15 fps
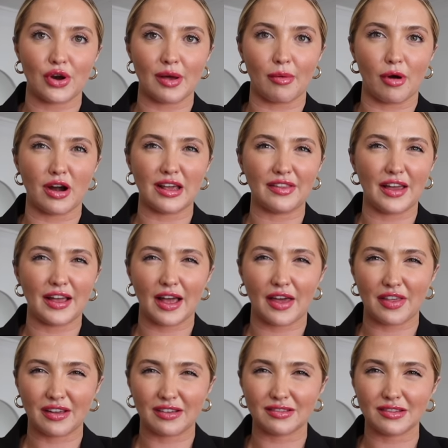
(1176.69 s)
I'm already like, I
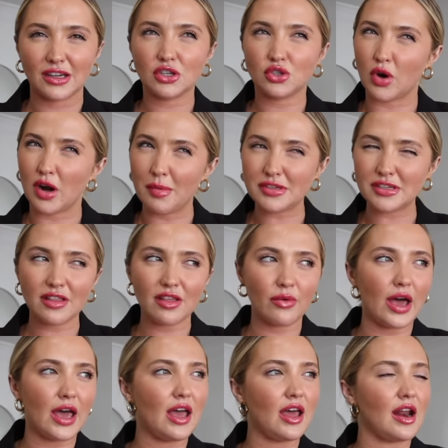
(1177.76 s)
think 20% of the
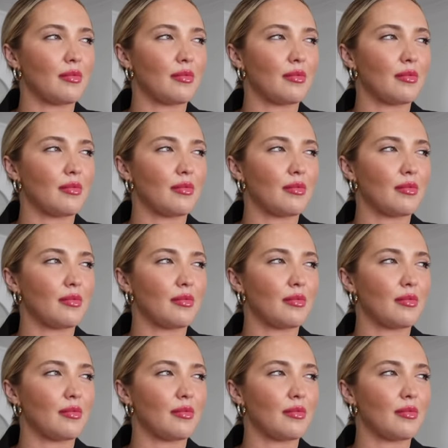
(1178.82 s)
way in,